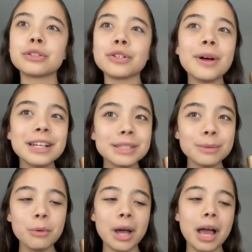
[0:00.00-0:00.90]
Don't ask me
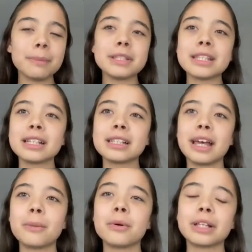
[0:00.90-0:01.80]
what happened to the
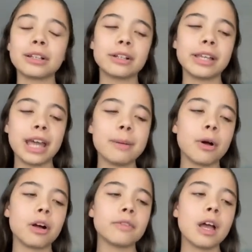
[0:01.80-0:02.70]
label, it literally came off.